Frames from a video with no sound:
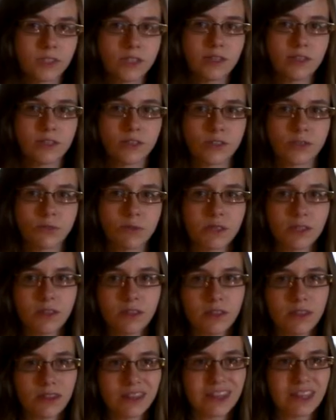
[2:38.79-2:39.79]
a sentence with
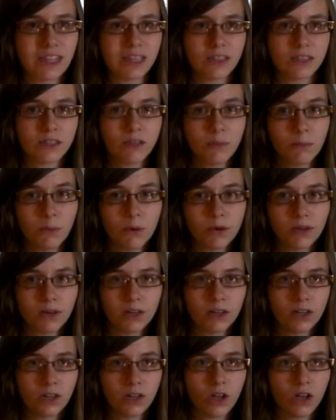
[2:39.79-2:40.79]
the
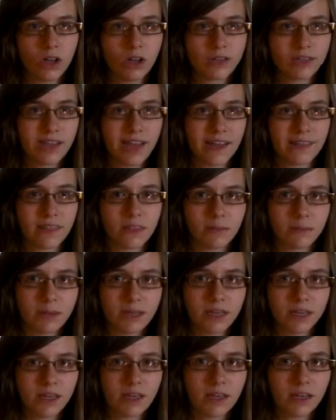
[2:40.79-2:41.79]
subordinate clause at the
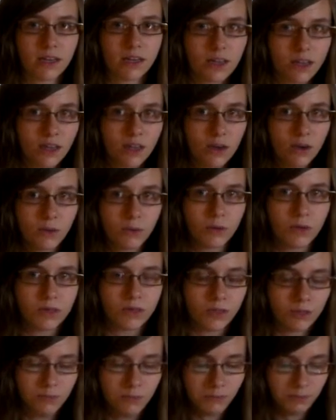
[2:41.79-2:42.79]
beginning
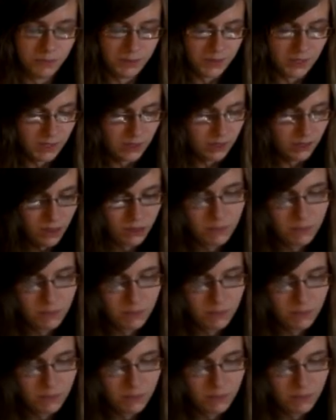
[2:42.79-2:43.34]
would be,